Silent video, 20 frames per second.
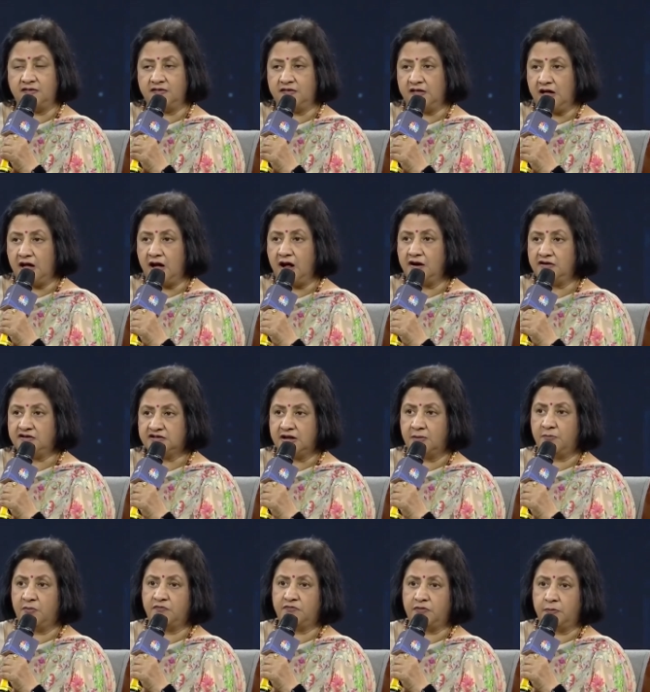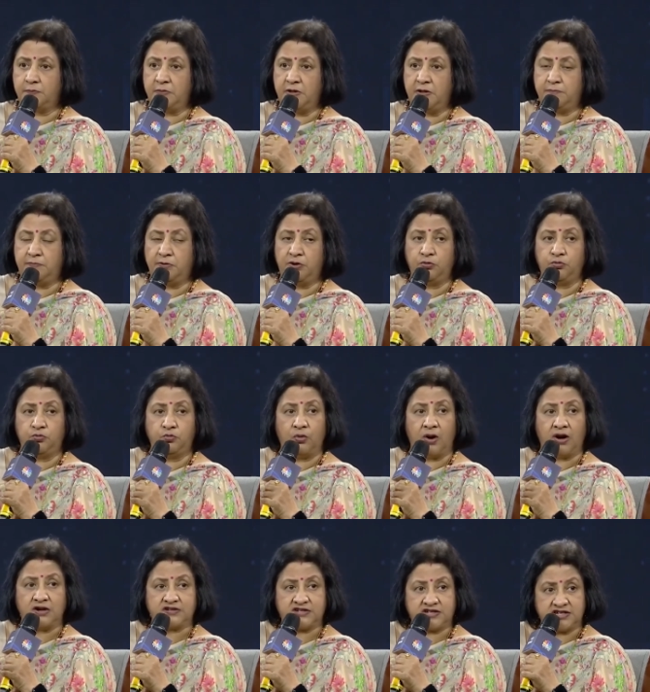and they are some of the people
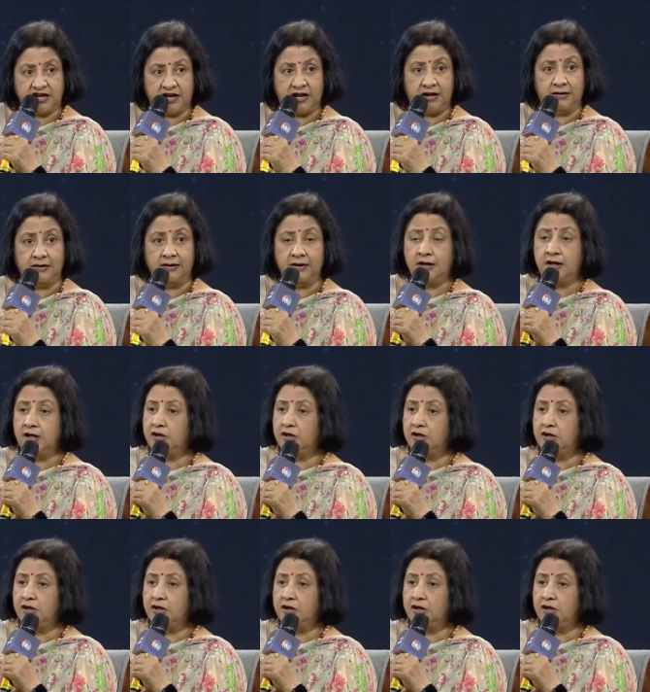who are still